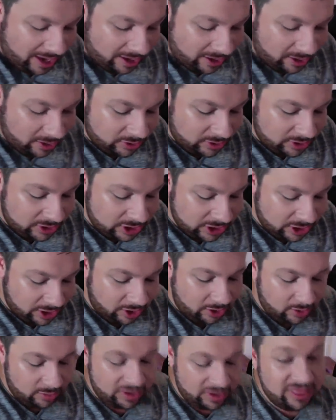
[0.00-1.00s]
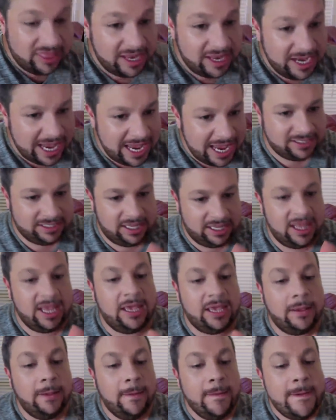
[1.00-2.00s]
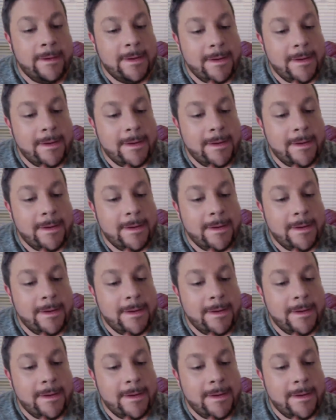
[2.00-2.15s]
are good to go with the next thing.